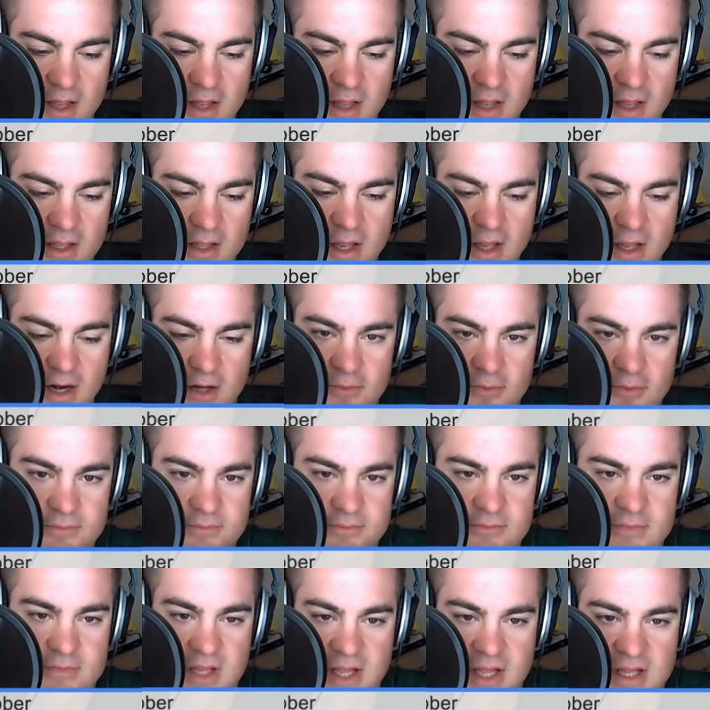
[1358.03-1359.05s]
you know
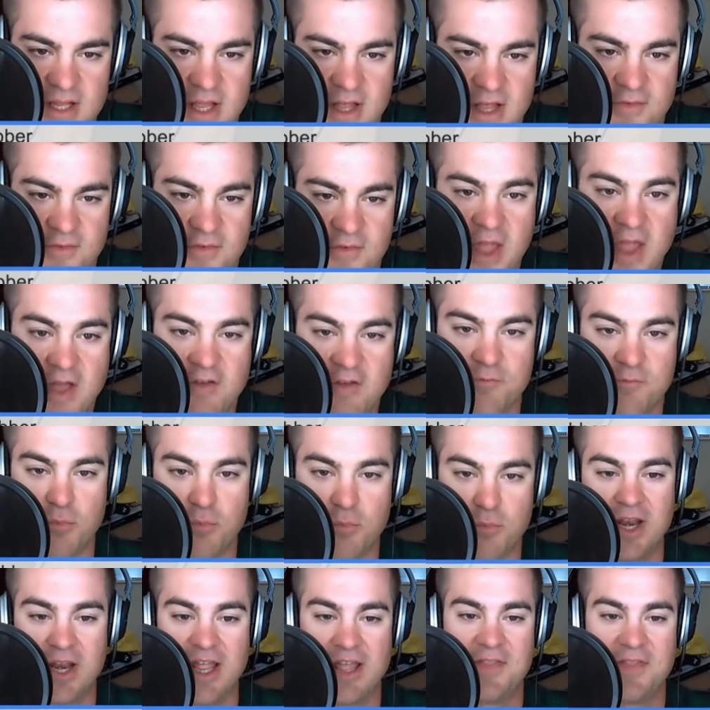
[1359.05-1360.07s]
if put
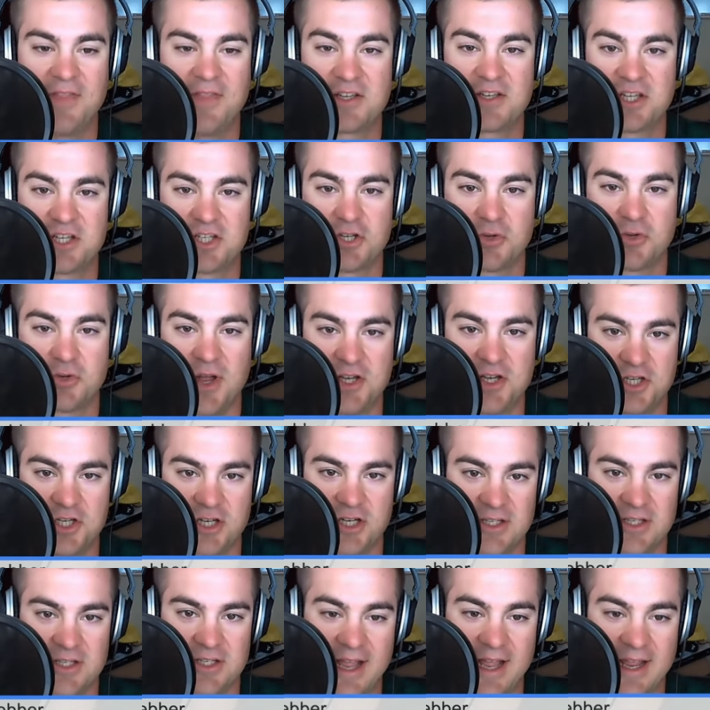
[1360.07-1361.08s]
in this situation
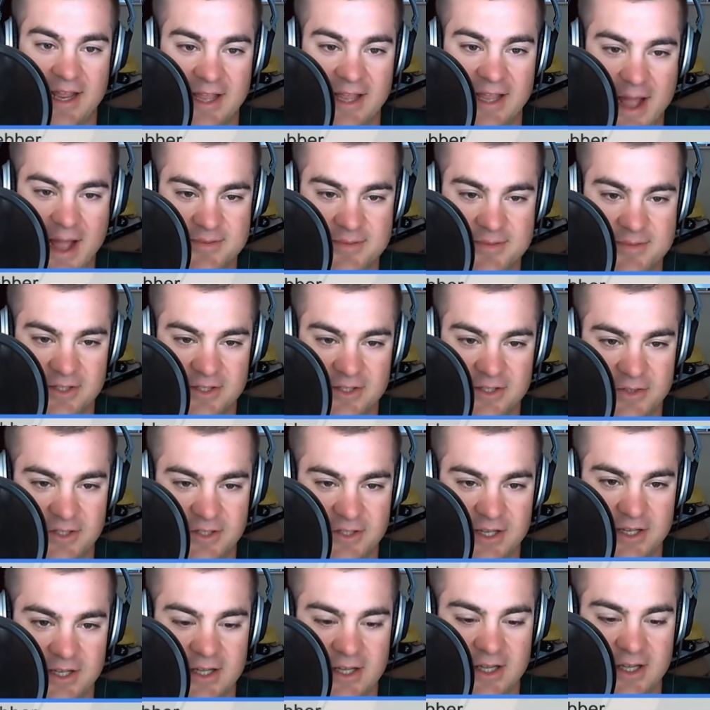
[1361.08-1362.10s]
like
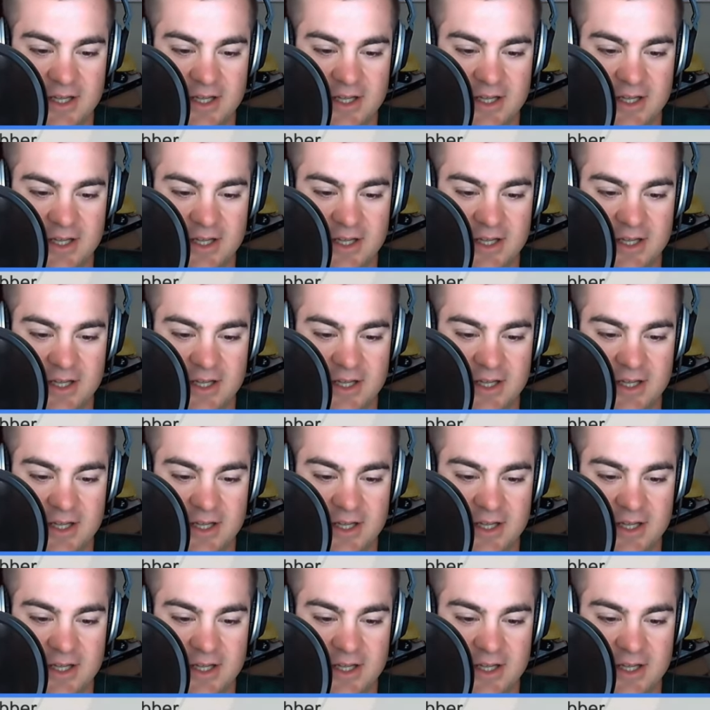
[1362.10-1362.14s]
absolutely